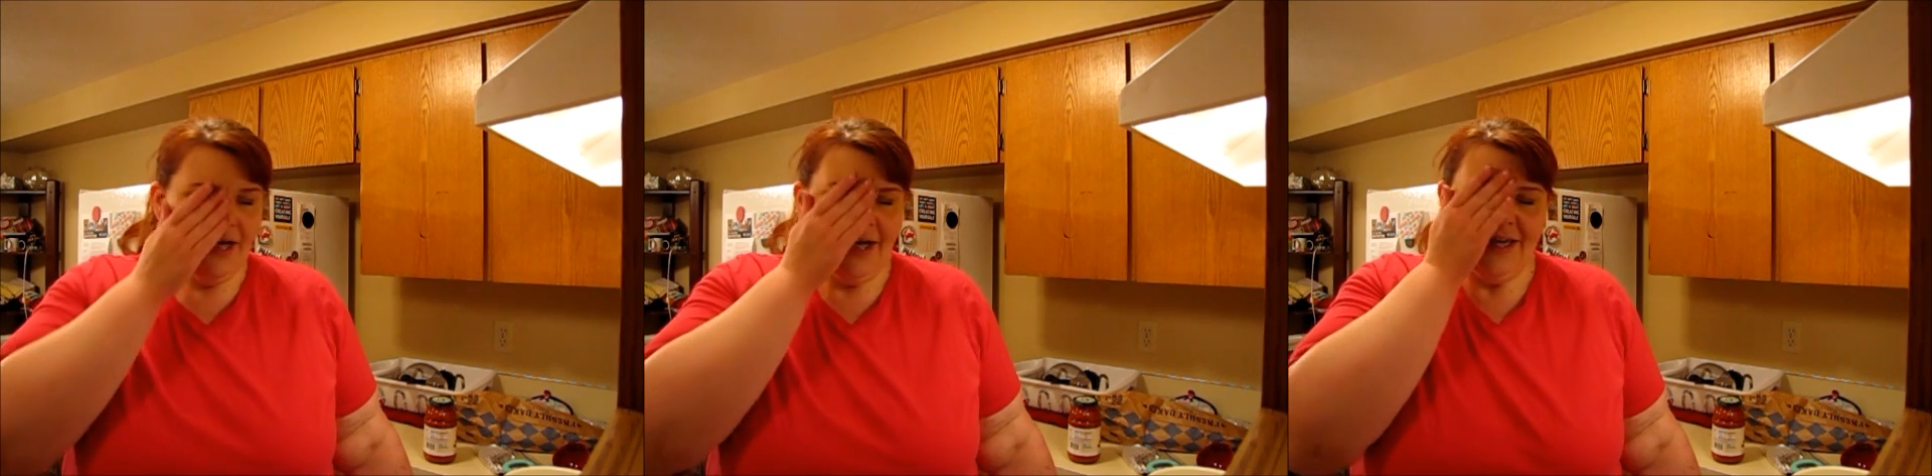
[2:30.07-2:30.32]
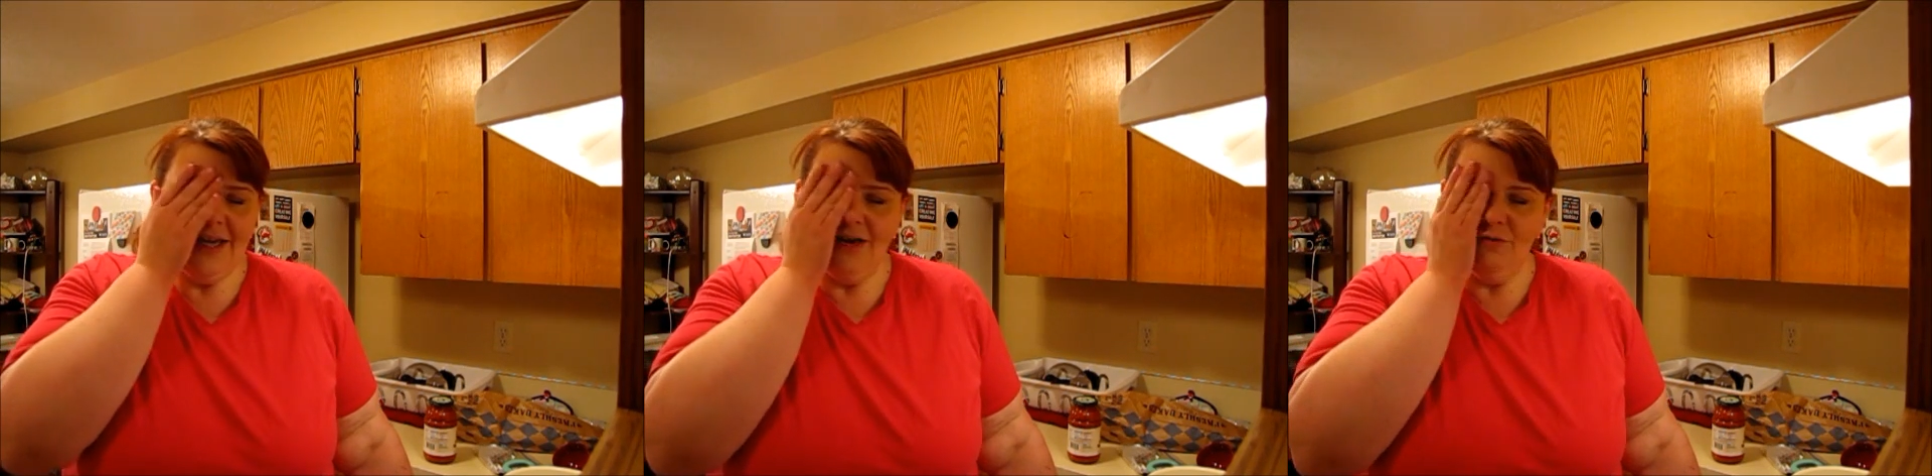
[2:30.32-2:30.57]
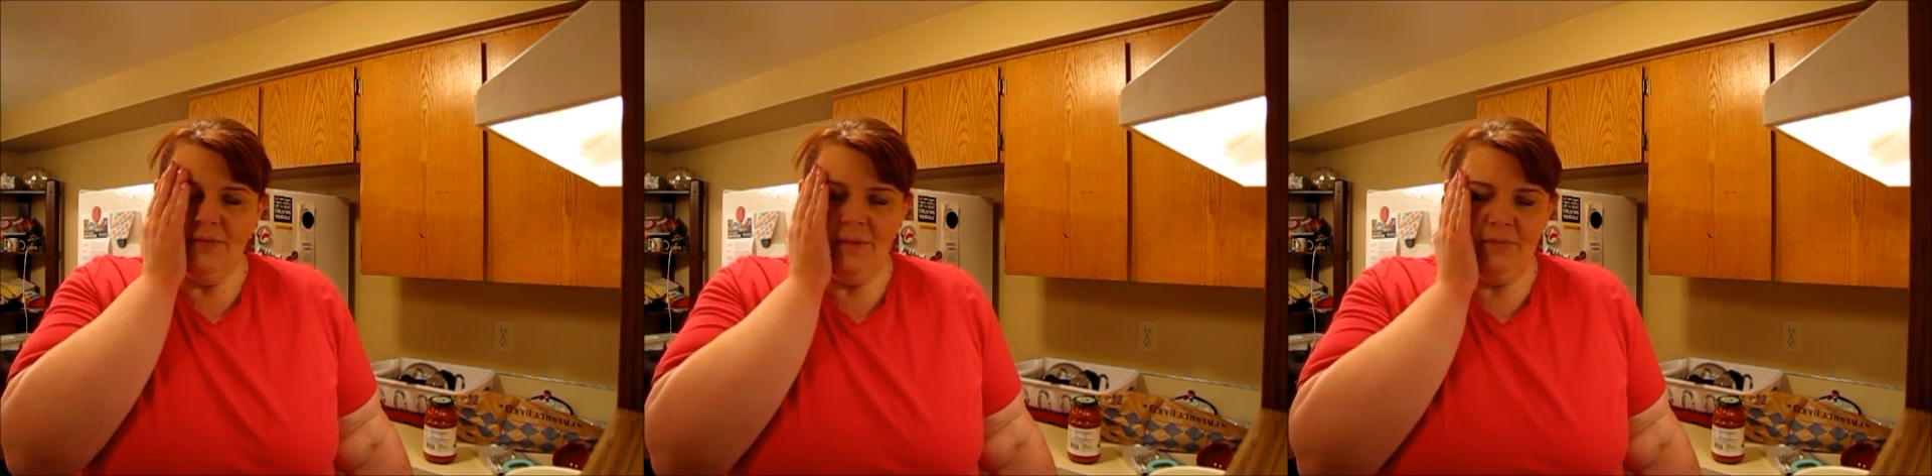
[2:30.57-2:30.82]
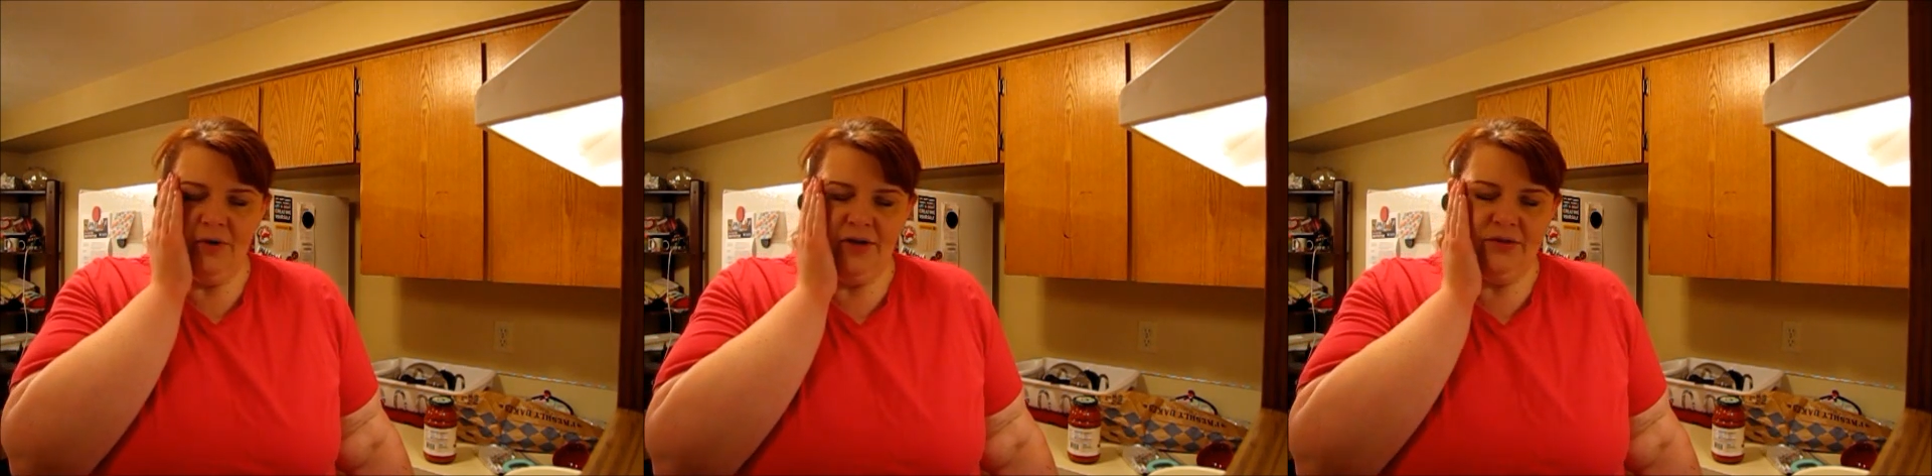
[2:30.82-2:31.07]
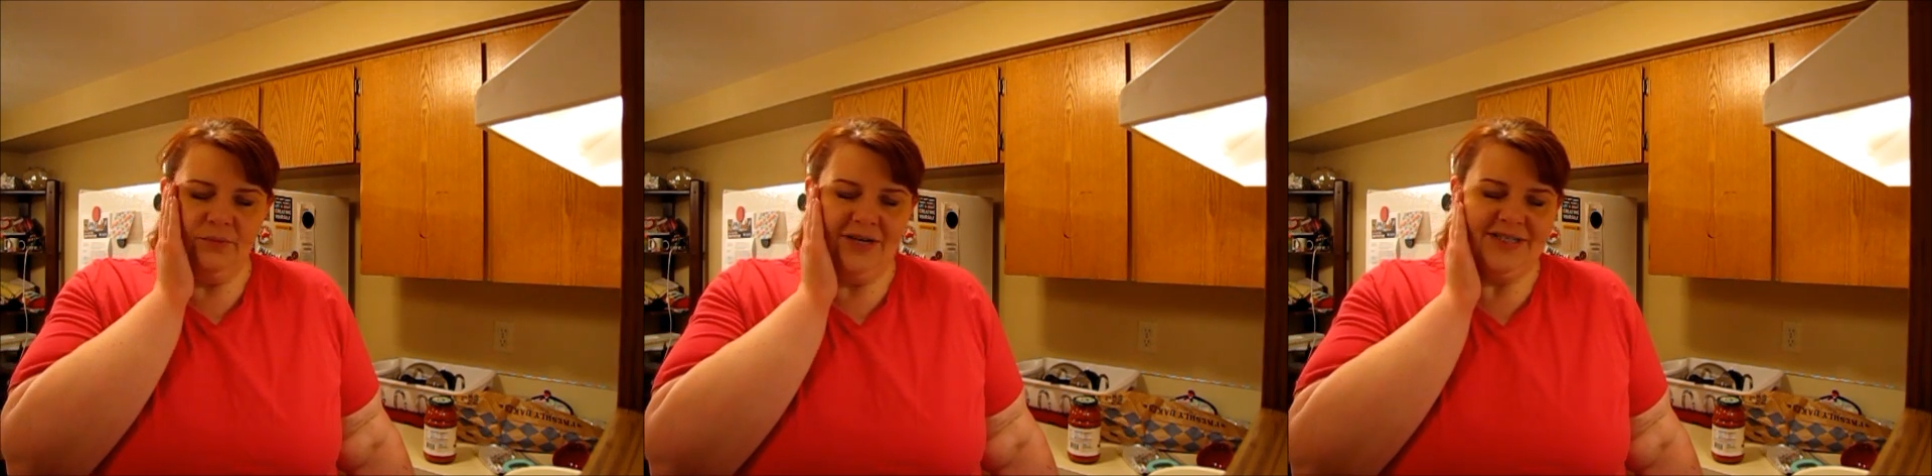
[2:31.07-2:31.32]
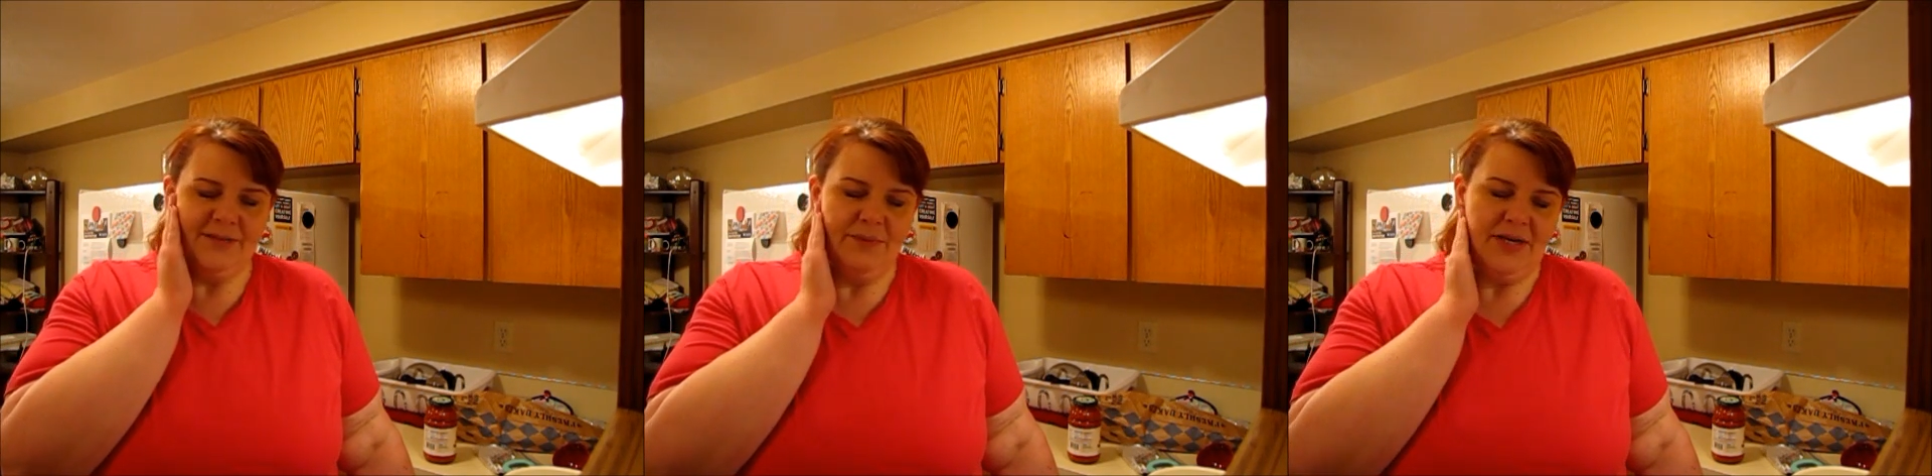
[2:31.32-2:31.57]
I can't remember on the
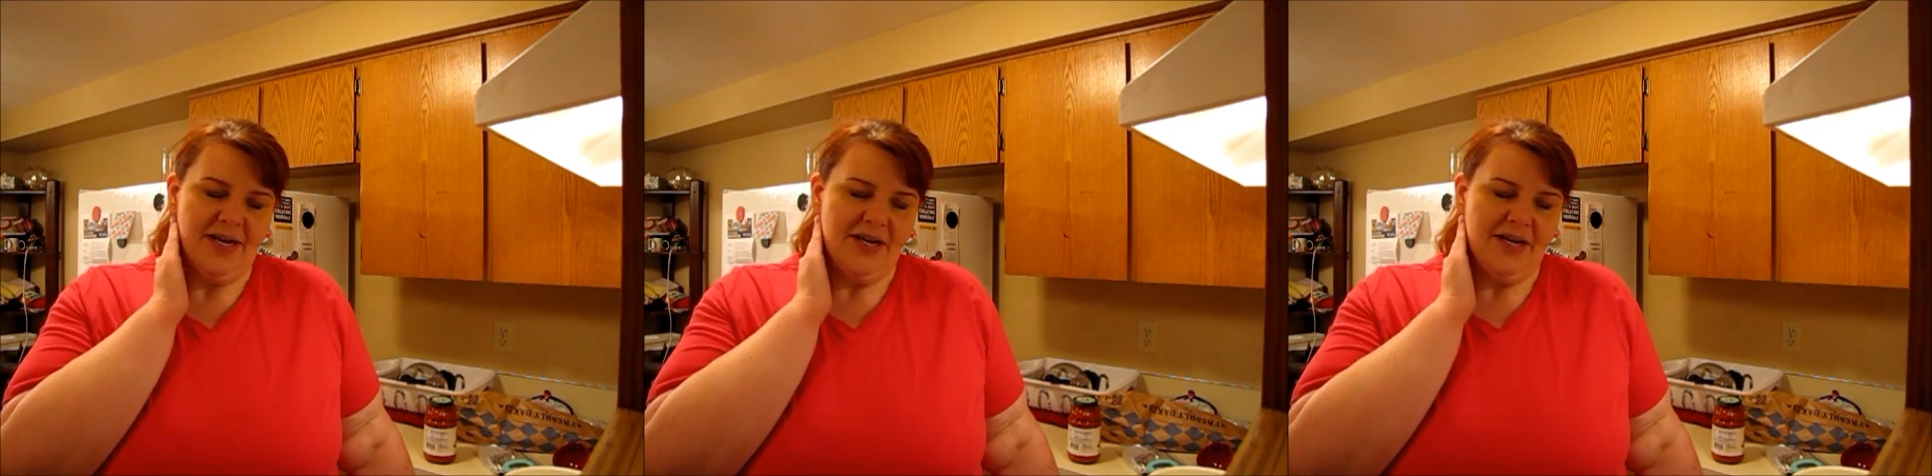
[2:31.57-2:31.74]
recipe.